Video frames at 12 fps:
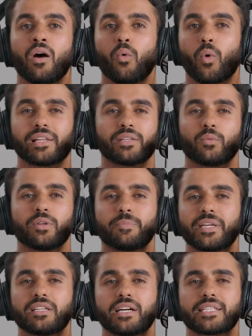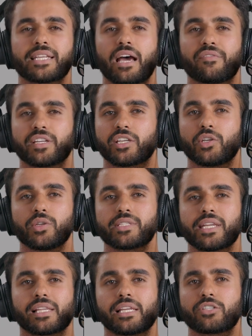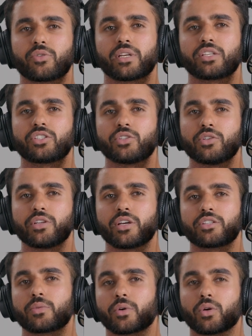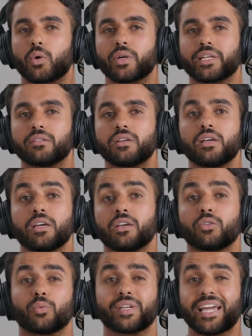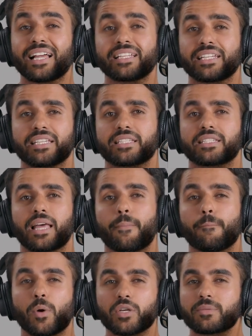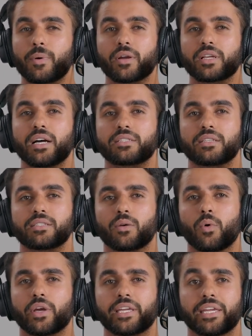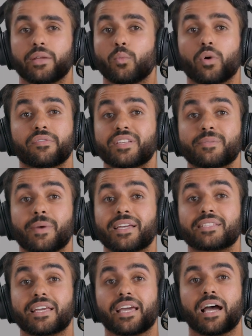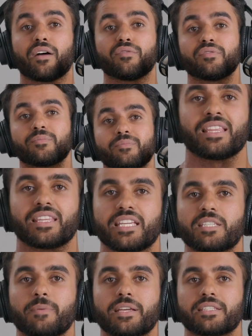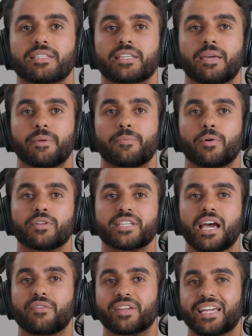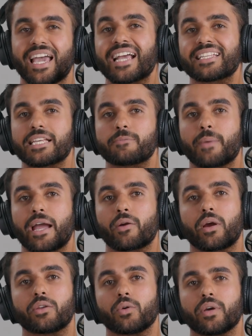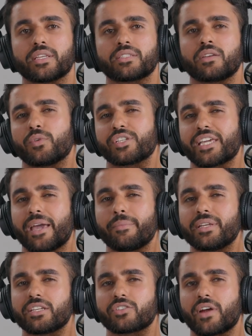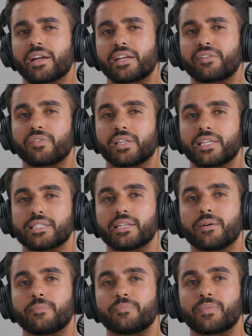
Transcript: While it would be nice to have an acoustically treated studio to record in, the reality is that most podcasters are working in whatever space they have. These spaces can be prone to having excess background noise, which can be distracting for the listener.